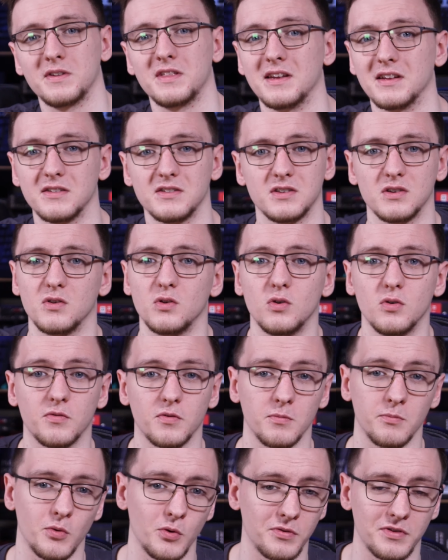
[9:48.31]
with it too
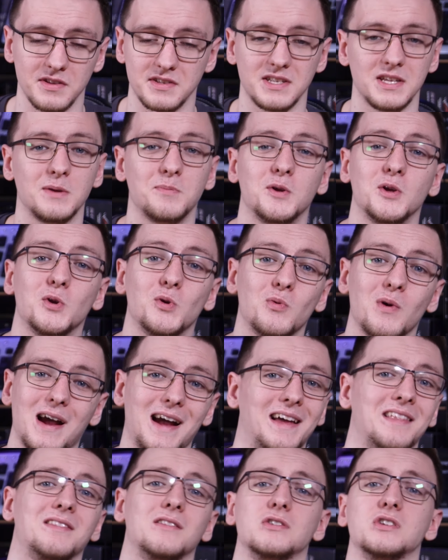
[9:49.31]
from both the CPU
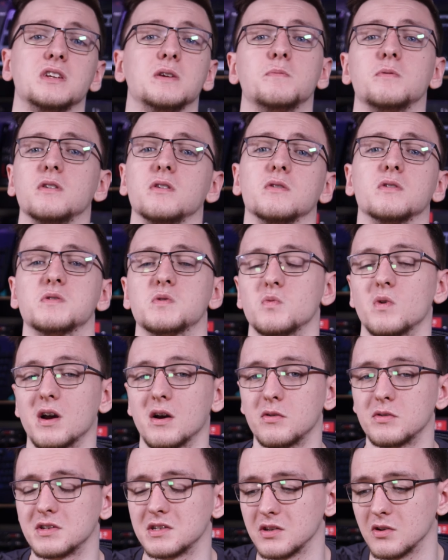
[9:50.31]
and the GPU as
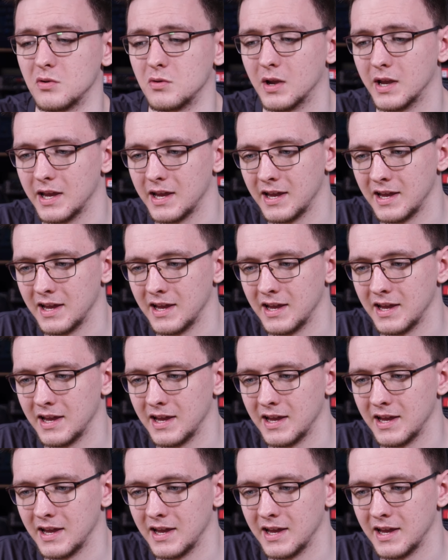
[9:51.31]
well, so